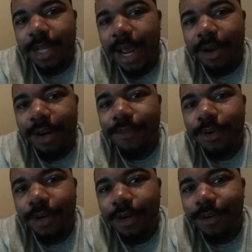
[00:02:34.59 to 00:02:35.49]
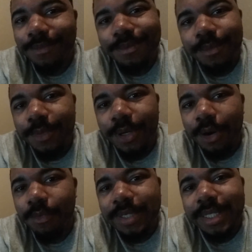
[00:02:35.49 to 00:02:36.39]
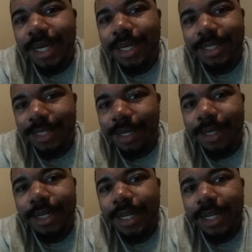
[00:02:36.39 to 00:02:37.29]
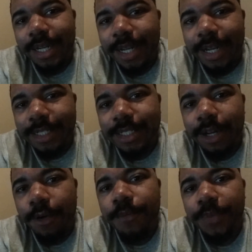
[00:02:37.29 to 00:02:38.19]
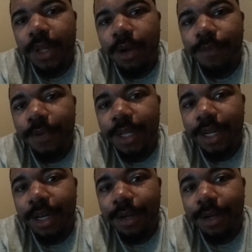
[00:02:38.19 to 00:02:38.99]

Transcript: However, what's done is done, and so hopefully,